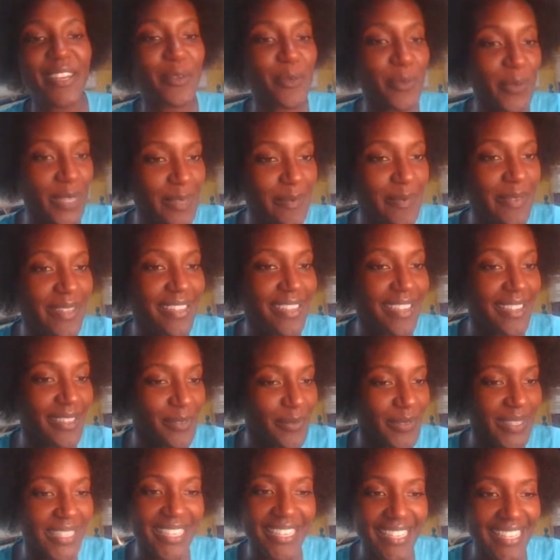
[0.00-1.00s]
We
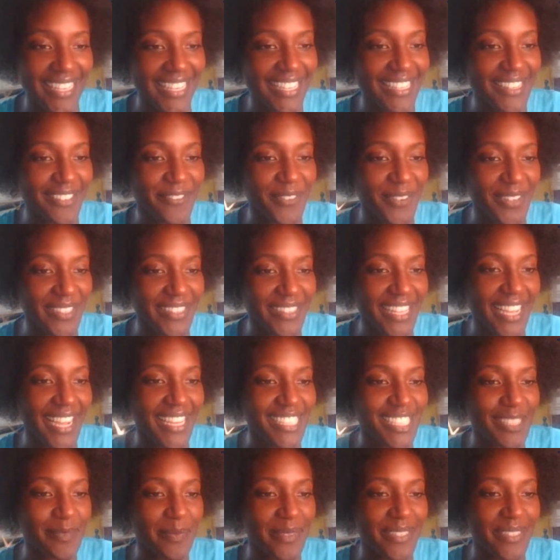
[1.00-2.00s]
didn't hit the
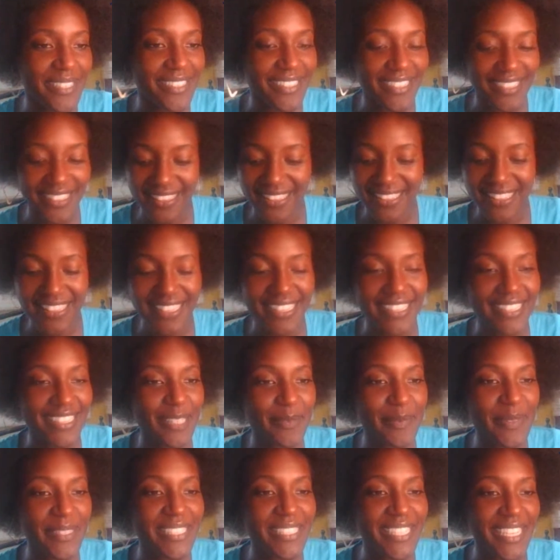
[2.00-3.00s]
4,000, but
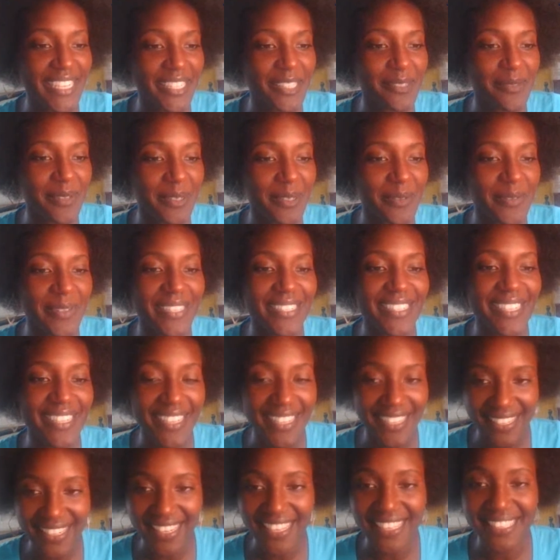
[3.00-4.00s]
let me tell you what we
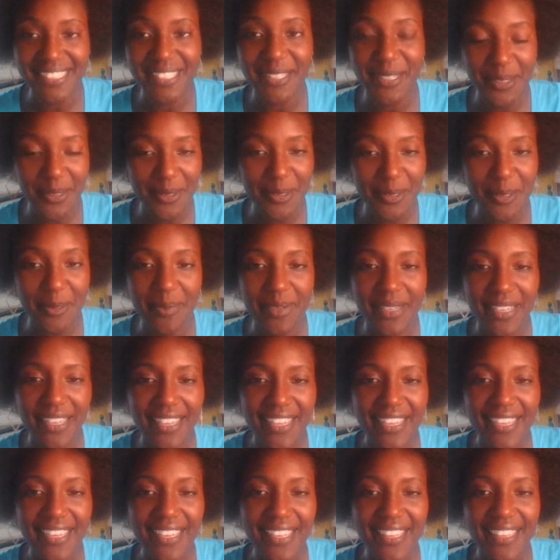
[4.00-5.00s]
did as a group.
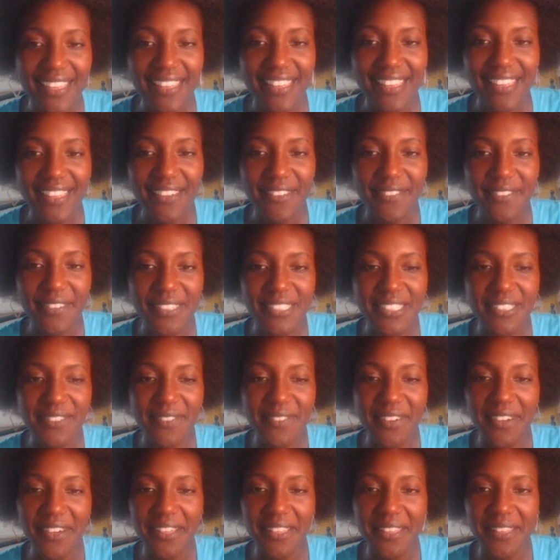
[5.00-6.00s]
First
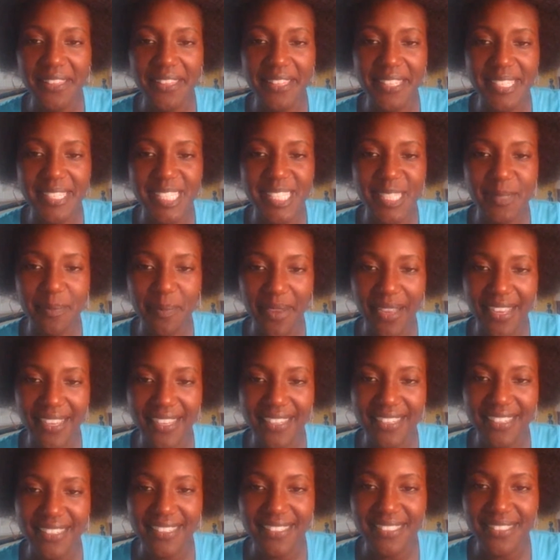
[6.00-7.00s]
of all, this
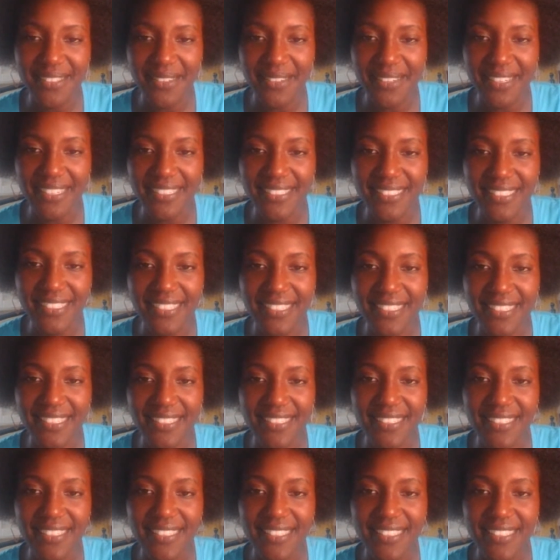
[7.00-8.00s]
spike is
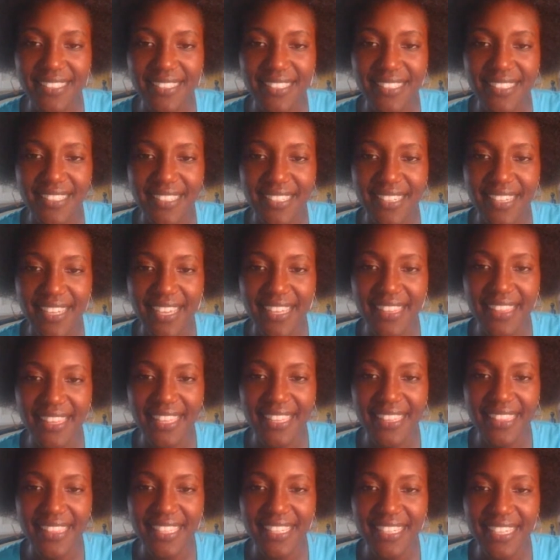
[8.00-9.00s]
crazy. And
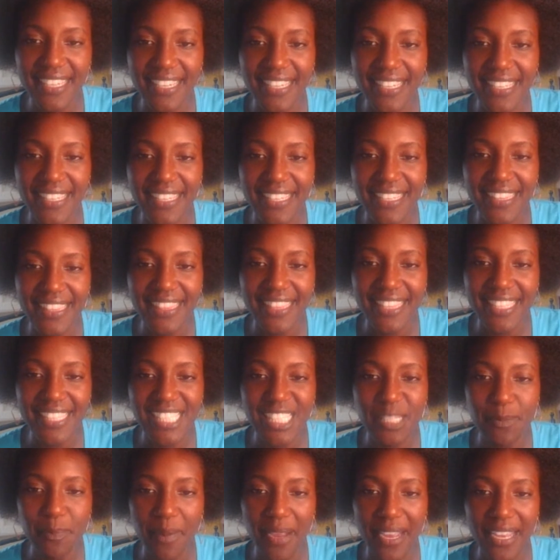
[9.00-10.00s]
then look at
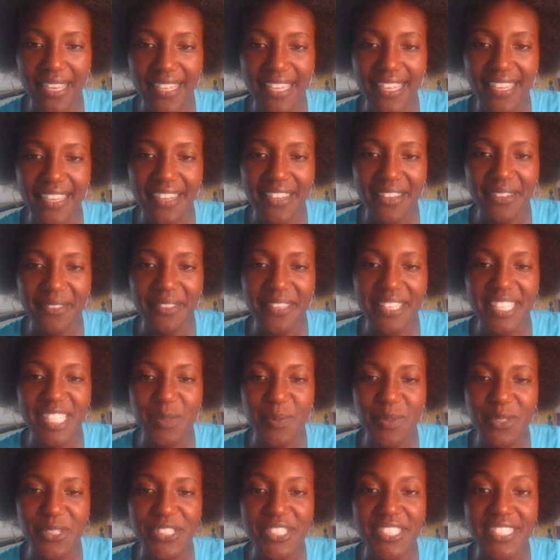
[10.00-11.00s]
this spike here.
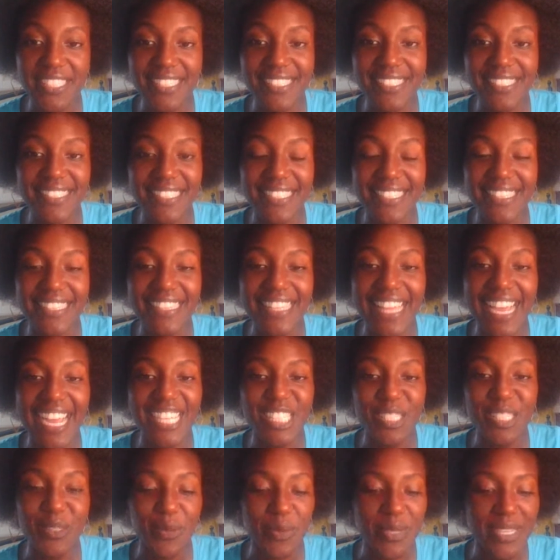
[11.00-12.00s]
This was just
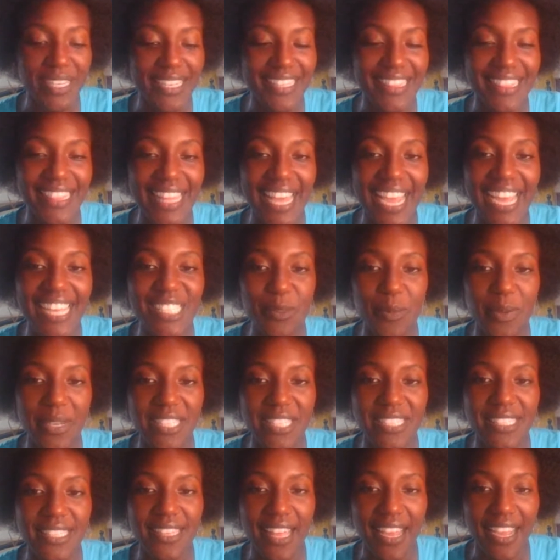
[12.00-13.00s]
last
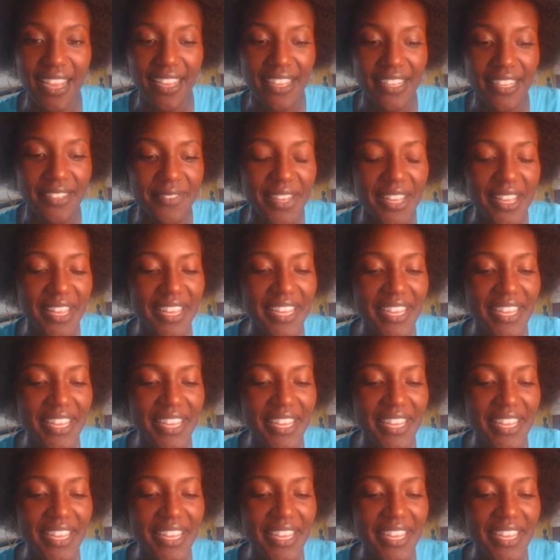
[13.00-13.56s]
week's live.